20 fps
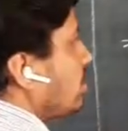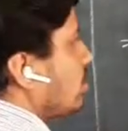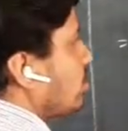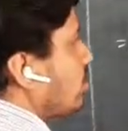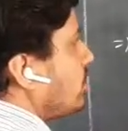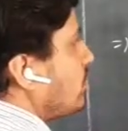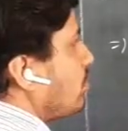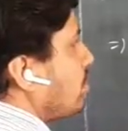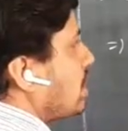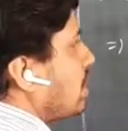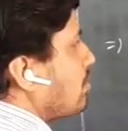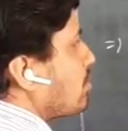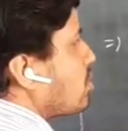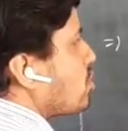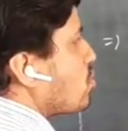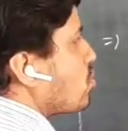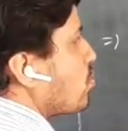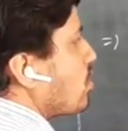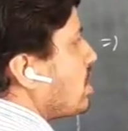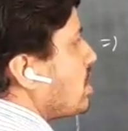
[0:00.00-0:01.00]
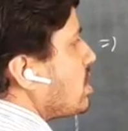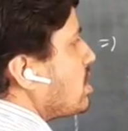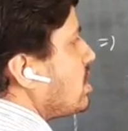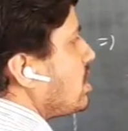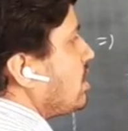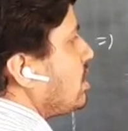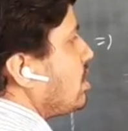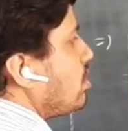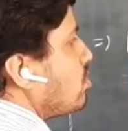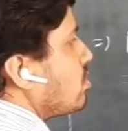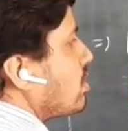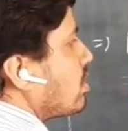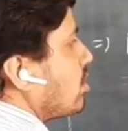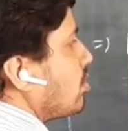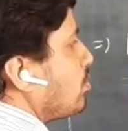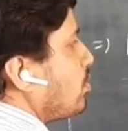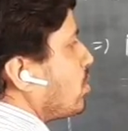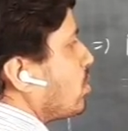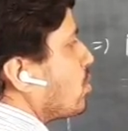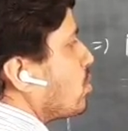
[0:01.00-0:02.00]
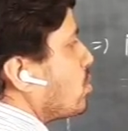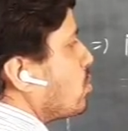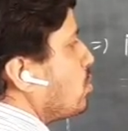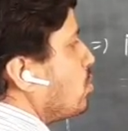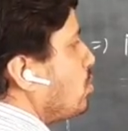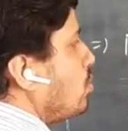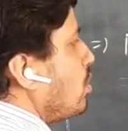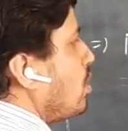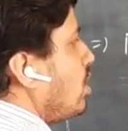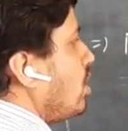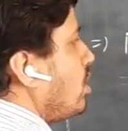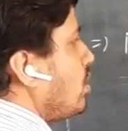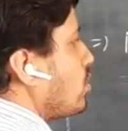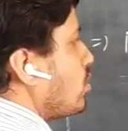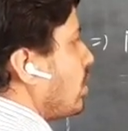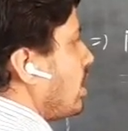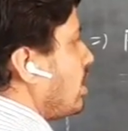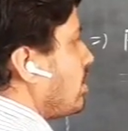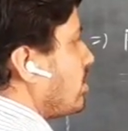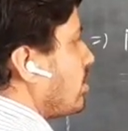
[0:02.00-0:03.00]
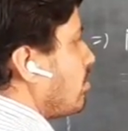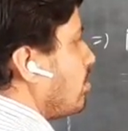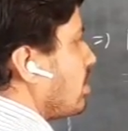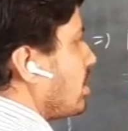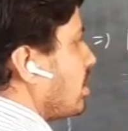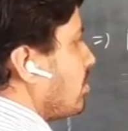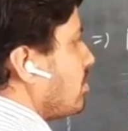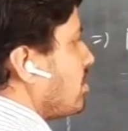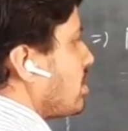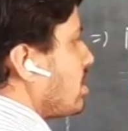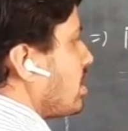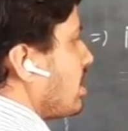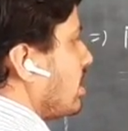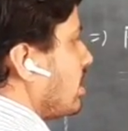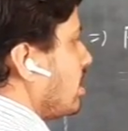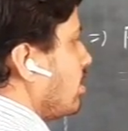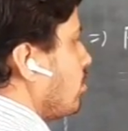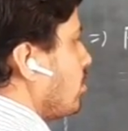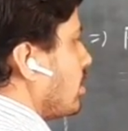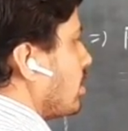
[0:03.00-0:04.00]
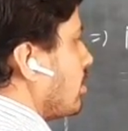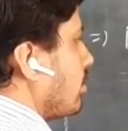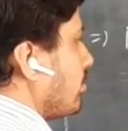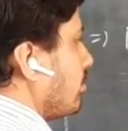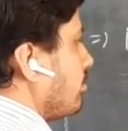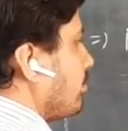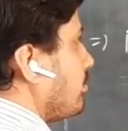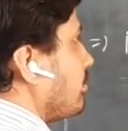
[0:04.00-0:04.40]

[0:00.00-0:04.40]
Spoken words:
So this becomes 20 Newton upon 2. So answer becomes 10 Newton.